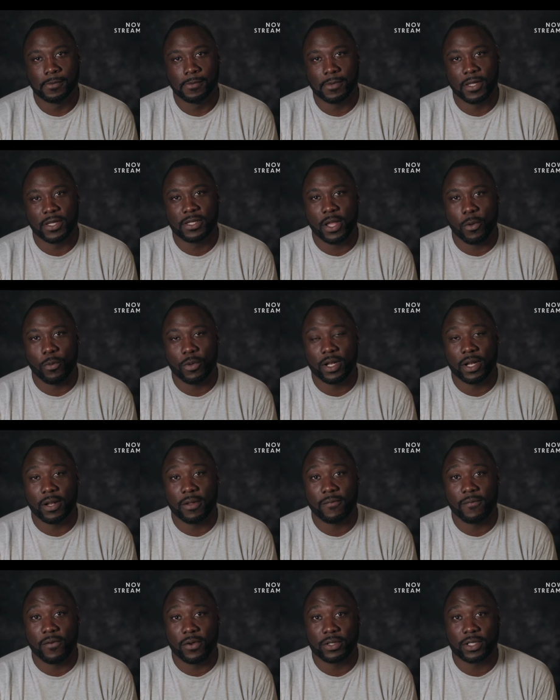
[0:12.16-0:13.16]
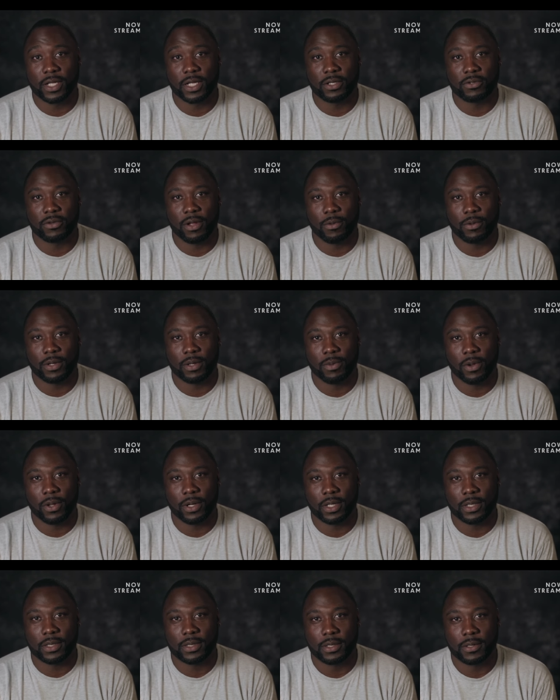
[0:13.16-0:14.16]
He said, when did I first get in trouble with the
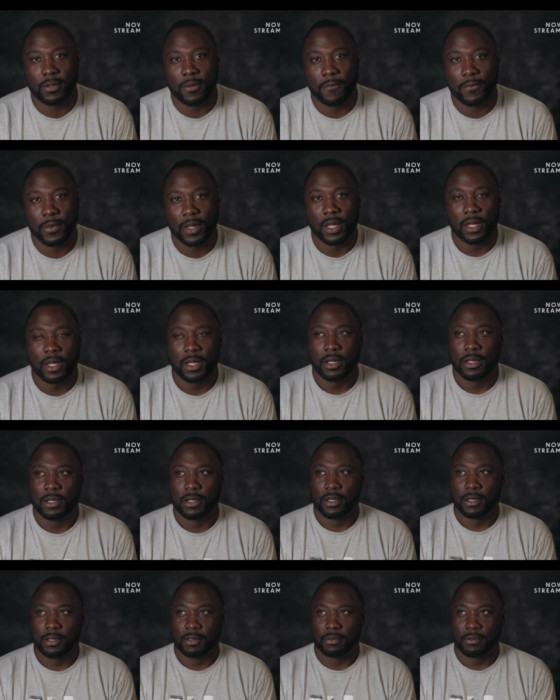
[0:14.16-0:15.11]
police? Yeah, yeah.